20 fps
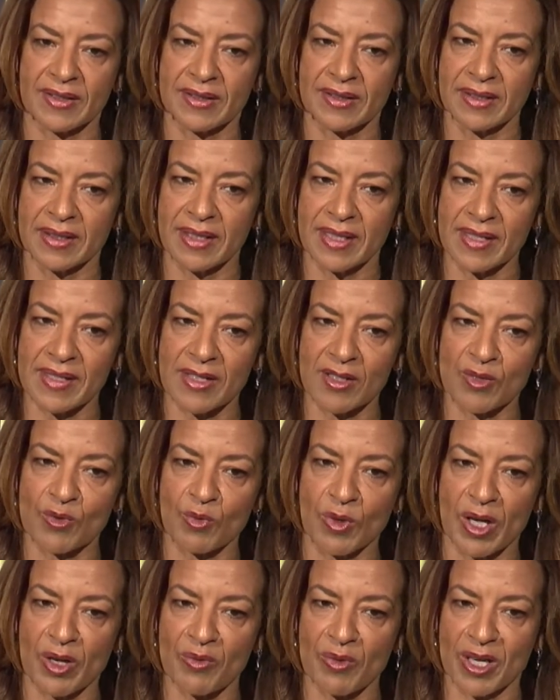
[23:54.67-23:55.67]
This is
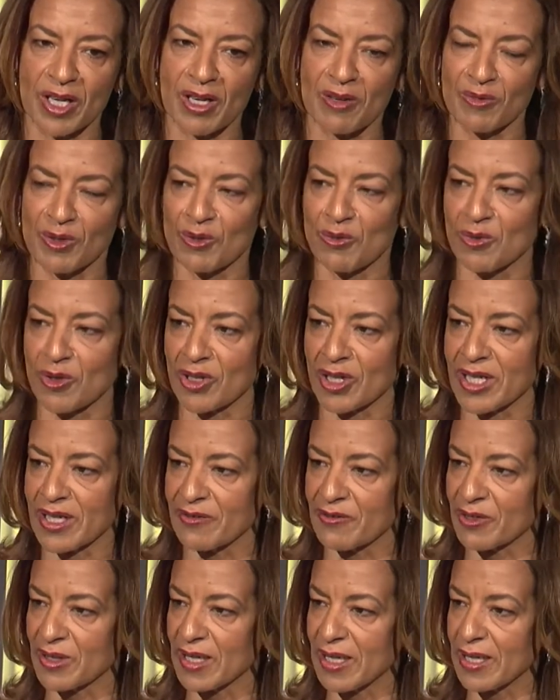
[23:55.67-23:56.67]
why we come to work
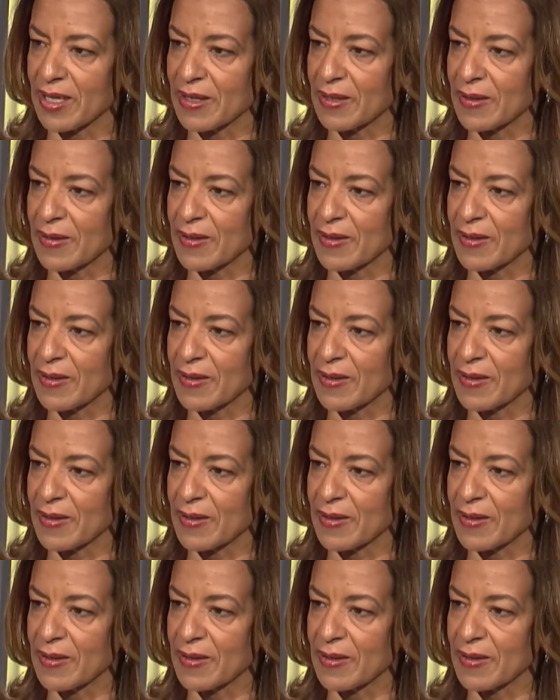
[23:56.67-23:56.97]
every day.